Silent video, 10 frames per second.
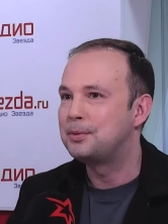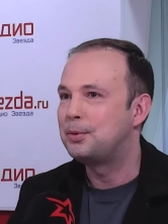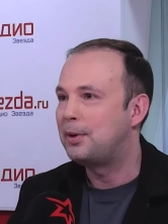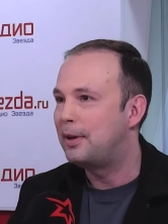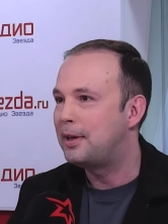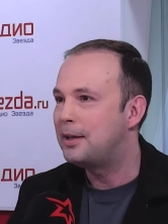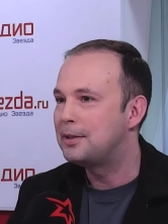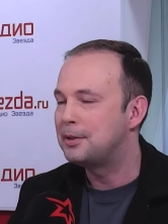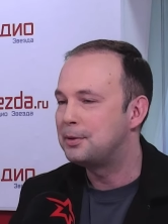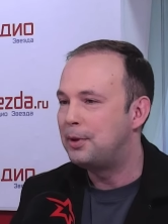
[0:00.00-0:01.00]

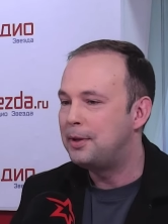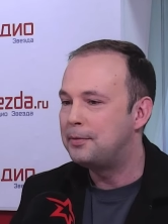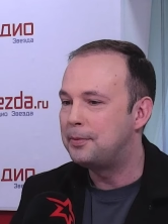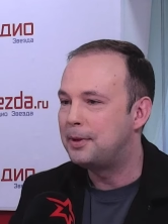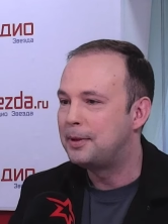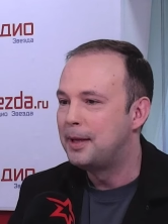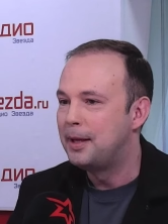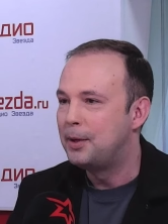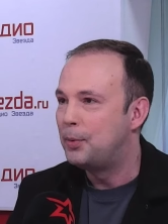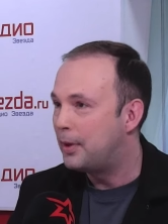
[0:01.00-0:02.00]
relocate and to live
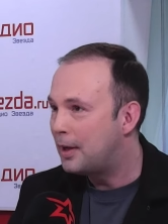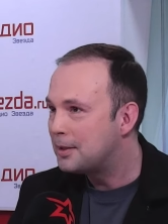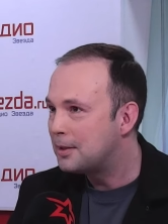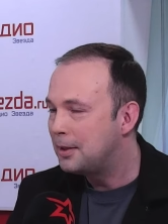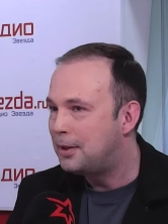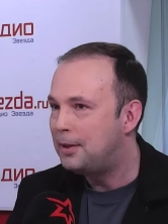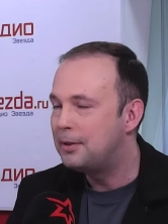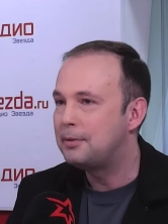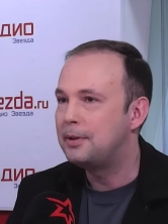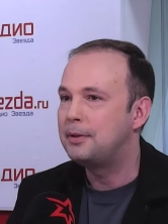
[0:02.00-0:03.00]
with us
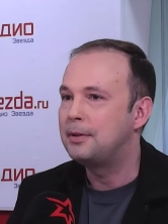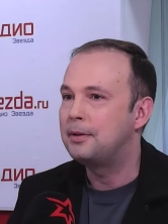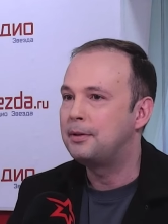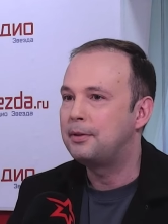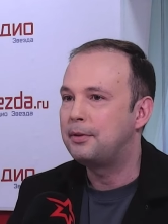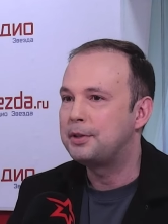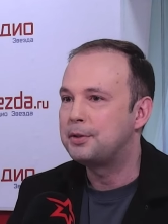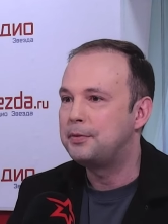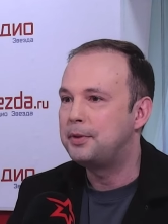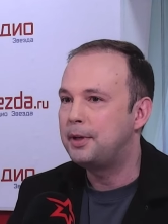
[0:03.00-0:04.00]
here in the
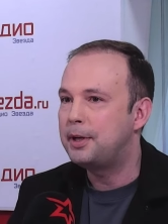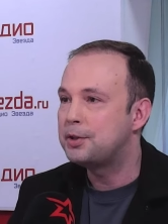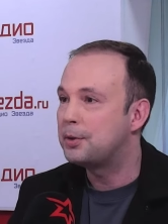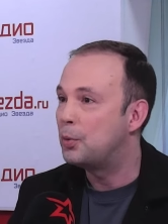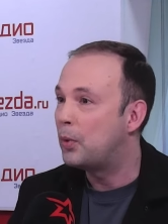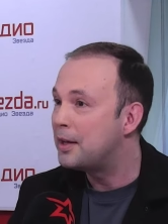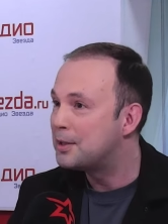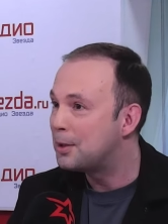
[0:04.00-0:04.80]
Russian Federation. Why